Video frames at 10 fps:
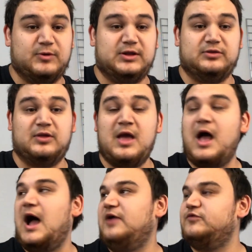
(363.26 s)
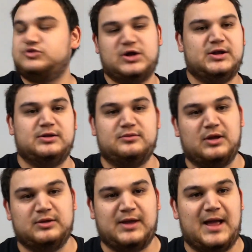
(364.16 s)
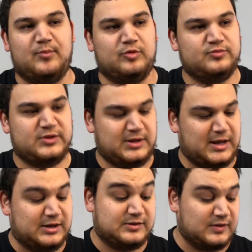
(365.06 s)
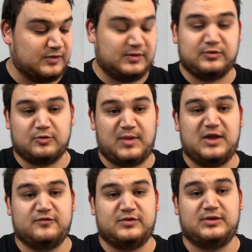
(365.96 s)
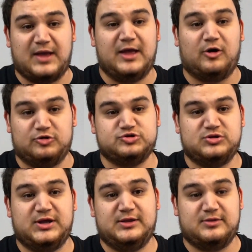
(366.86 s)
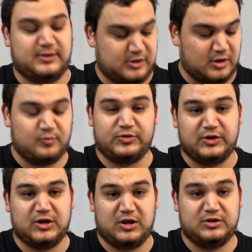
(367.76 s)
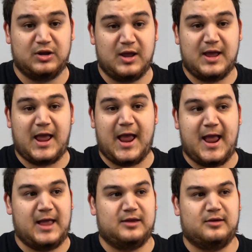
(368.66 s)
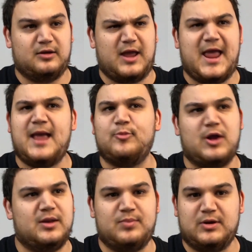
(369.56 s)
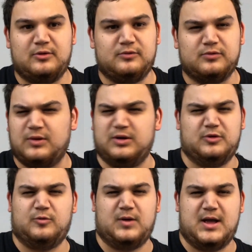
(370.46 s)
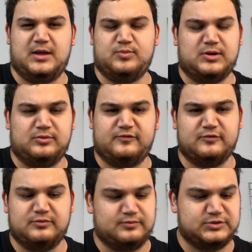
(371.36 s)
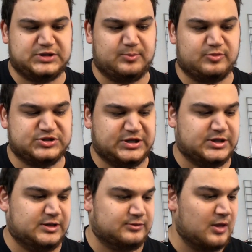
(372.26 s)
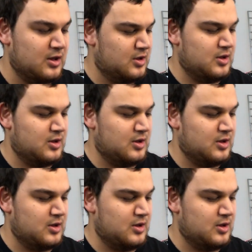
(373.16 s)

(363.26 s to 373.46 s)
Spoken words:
Winds. I even tried a Die Boomstick, and he said that these are made for the Die Ultralights that come with the gun and Hammerhead barrels. I don't know why. Probably for cheap projectiles.